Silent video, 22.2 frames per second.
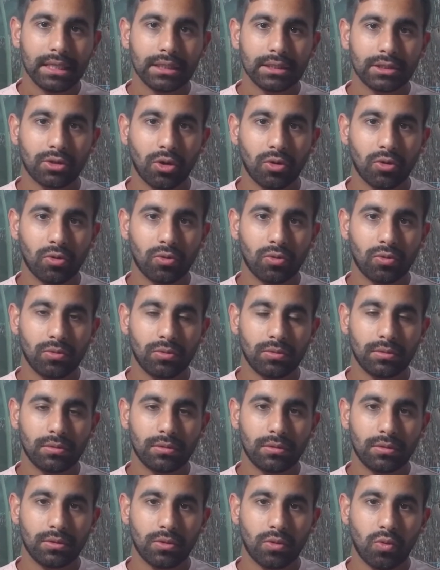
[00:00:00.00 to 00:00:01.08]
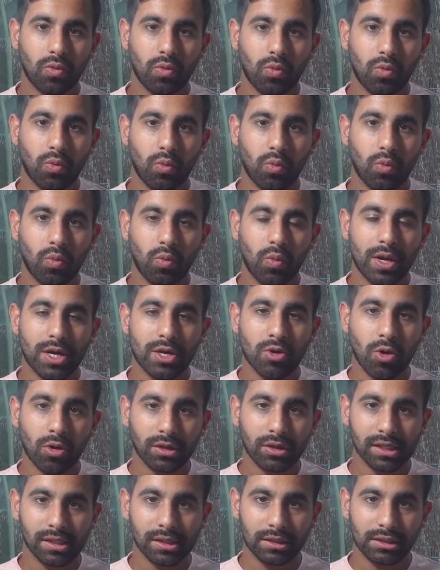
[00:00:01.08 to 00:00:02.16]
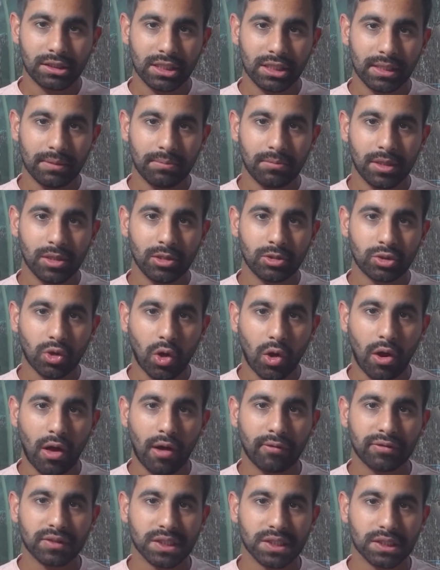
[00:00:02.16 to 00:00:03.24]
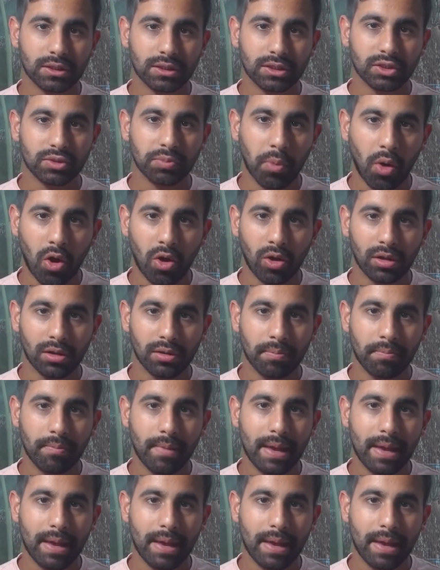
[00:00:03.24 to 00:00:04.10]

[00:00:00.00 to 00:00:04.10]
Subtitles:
So when you go to the gym, you start off small.